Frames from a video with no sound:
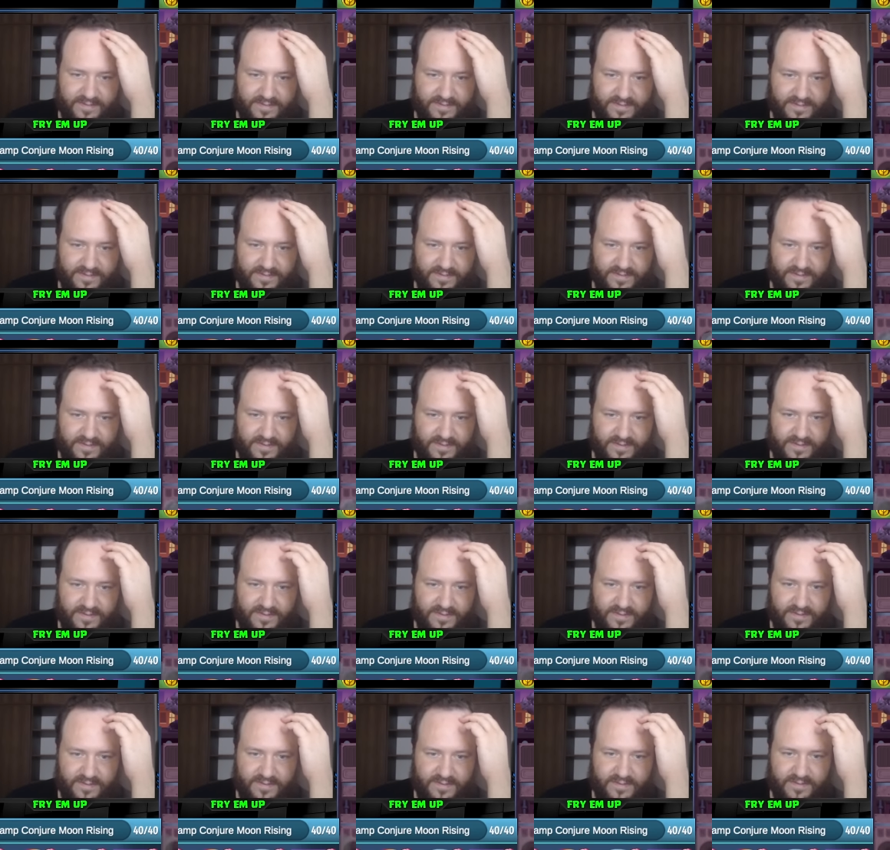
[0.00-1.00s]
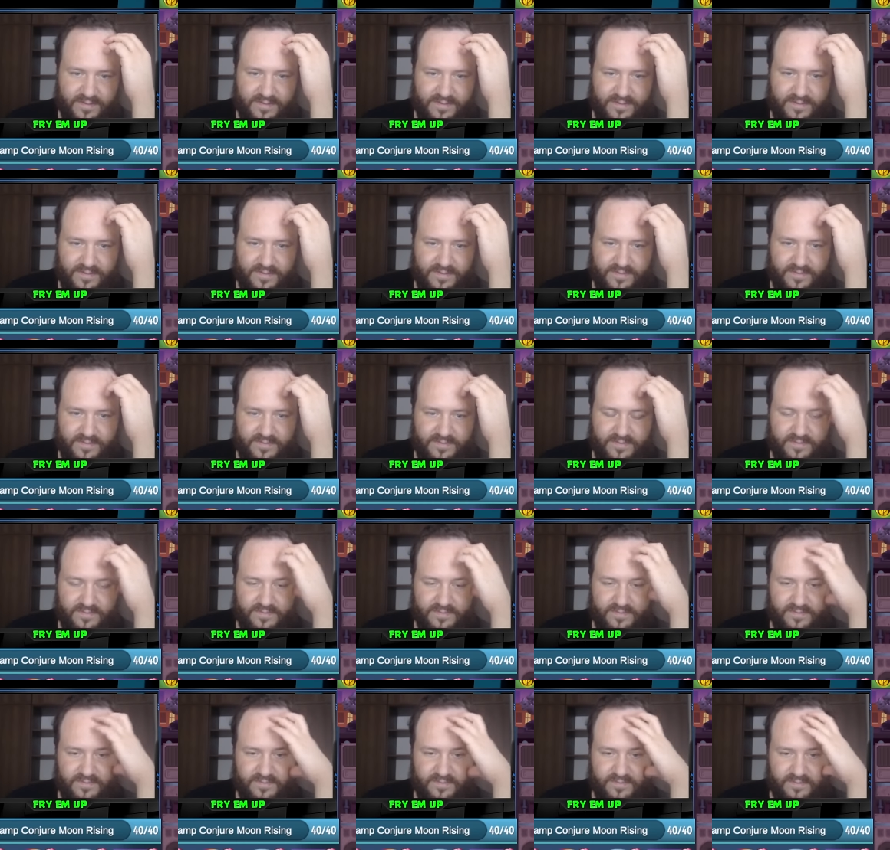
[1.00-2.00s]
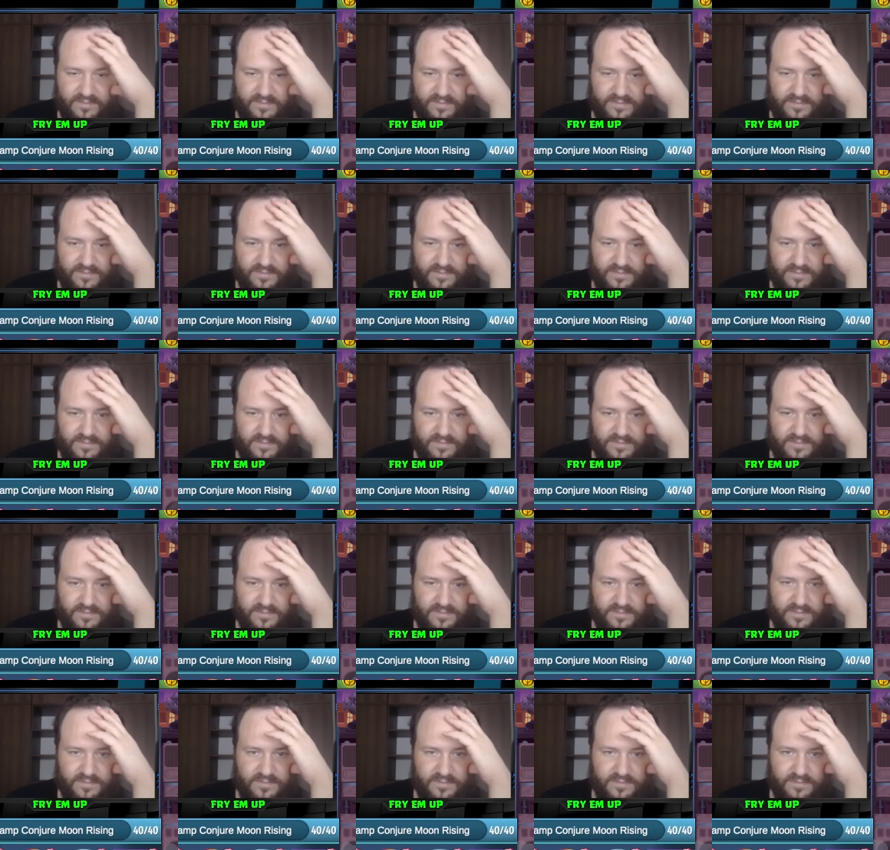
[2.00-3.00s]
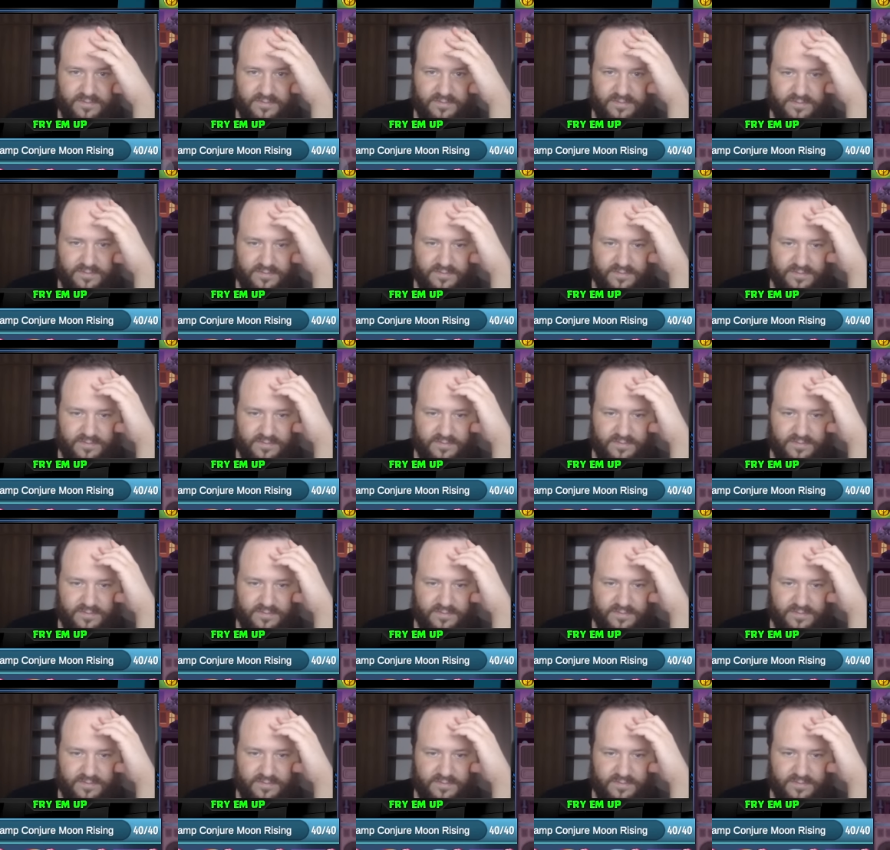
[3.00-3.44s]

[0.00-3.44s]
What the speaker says: [no speech]